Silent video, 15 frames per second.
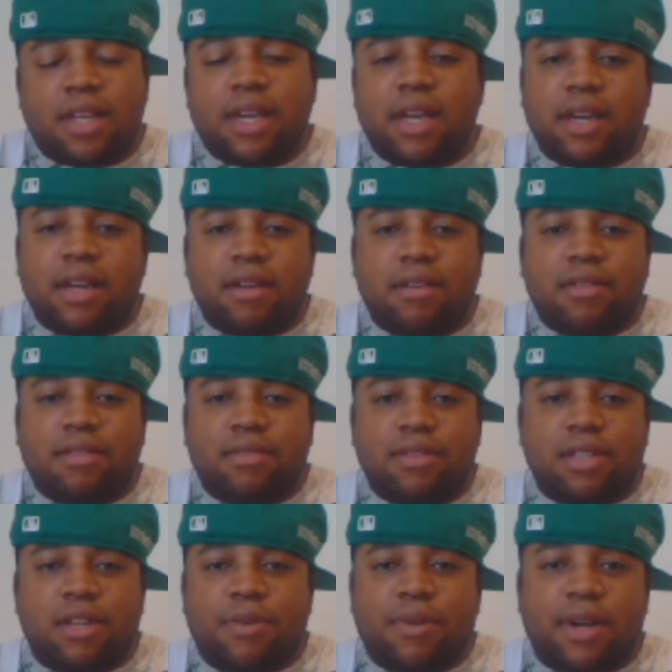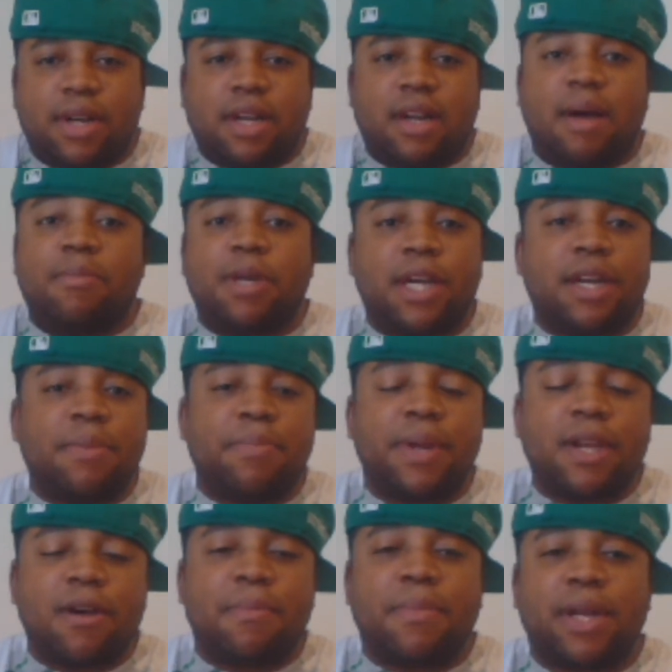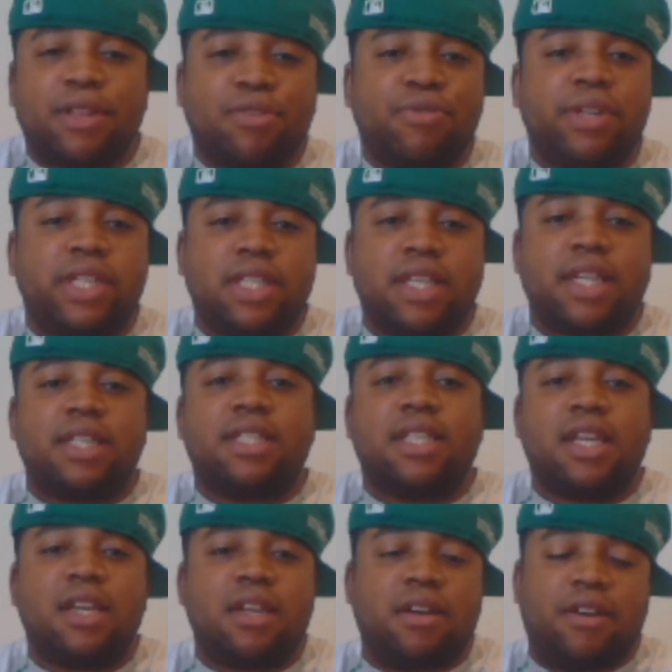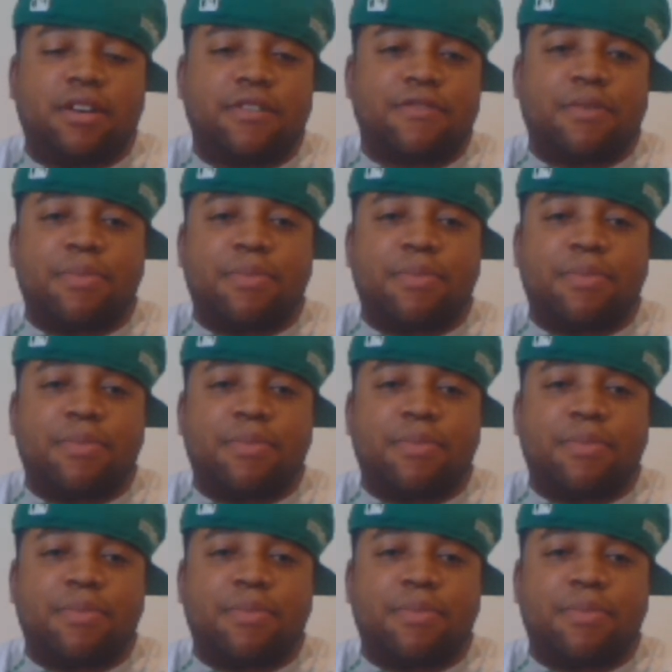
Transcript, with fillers: yeah, you know, so uh, I'm going to be on my 360 uh,